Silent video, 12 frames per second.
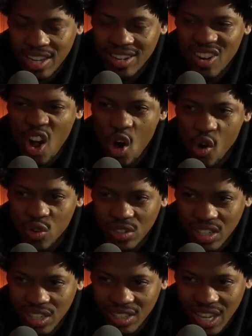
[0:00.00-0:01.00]
Getting
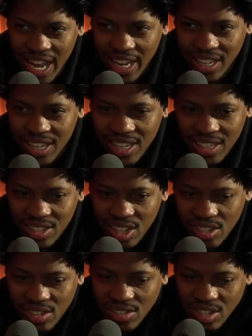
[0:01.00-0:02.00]
older, like
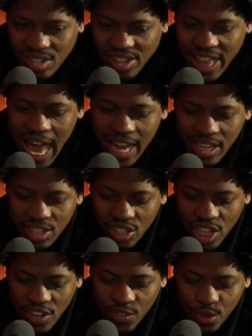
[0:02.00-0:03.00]
just that in
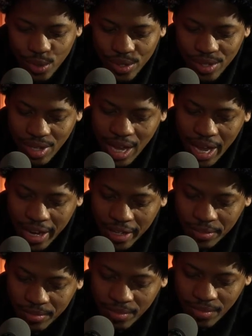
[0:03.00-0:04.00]
general is like
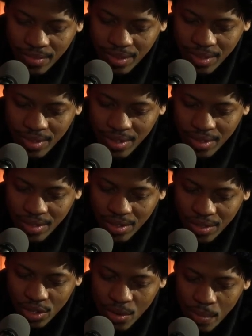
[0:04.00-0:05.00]

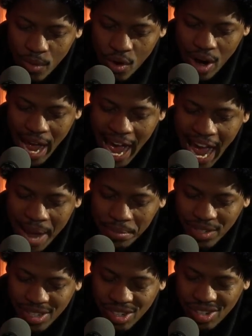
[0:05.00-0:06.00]
you're more
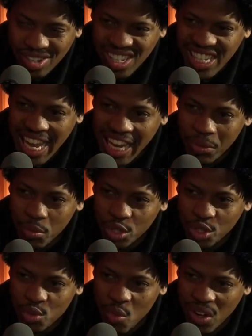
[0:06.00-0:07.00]
apt to just say
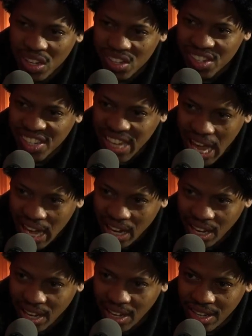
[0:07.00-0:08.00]
what you want to
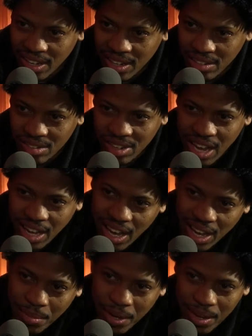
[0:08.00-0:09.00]
say because you're like,
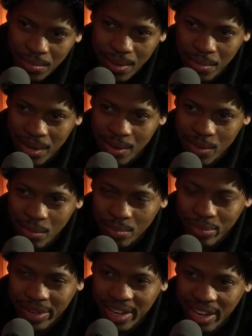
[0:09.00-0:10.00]
hey man, maybe I
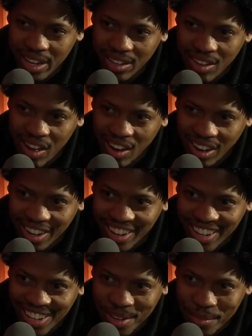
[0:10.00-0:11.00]
won't be here longer.
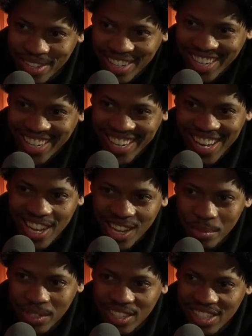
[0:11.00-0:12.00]

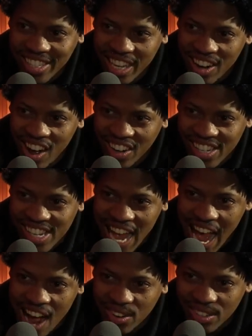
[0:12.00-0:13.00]
Let me just get all this
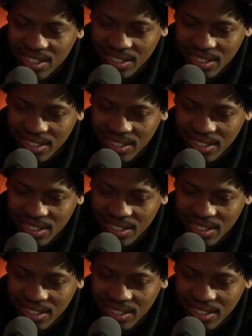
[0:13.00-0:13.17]
out.